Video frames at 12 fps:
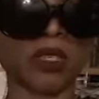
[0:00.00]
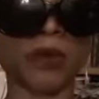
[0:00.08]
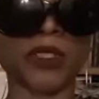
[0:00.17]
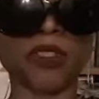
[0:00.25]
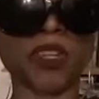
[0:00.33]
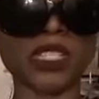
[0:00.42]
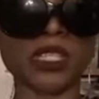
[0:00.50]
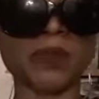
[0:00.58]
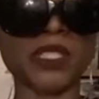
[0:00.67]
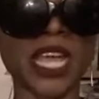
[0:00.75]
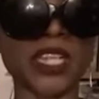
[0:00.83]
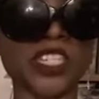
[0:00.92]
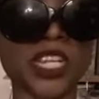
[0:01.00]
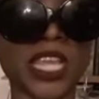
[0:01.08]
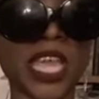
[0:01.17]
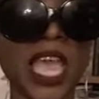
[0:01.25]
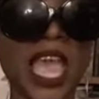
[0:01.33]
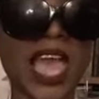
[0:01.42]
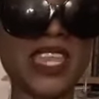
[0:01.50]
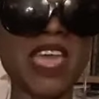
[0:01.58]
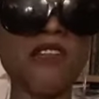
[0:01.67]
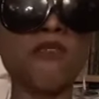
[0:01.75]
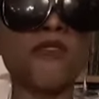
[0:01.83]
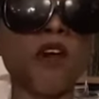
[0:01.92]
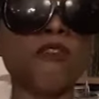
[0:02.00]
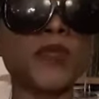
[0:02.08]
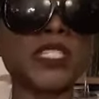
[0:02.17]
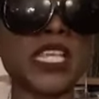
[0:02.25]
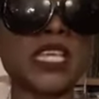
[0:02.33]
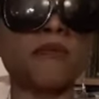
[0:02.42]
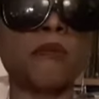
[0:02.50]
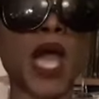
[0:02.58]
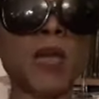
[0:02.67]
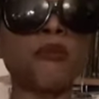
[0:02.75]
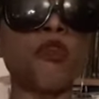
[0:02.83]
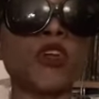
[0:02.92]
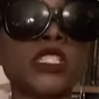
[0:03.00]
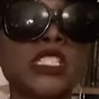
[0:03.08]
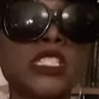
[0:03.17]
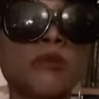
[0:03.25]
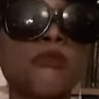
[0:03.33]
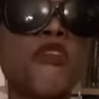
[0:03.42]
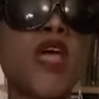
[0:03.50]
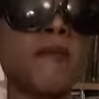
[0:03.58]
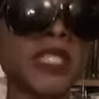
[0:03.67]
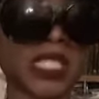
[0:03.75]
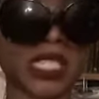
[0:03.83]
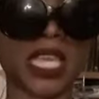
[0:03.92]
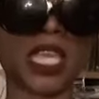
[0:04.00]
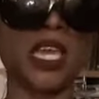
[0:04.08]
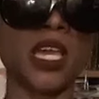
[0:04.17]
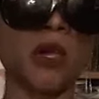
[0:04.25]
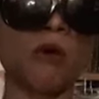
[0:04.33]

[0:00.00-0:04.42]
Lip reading: too, but not as substantially, and their involvement in by proxy supremacy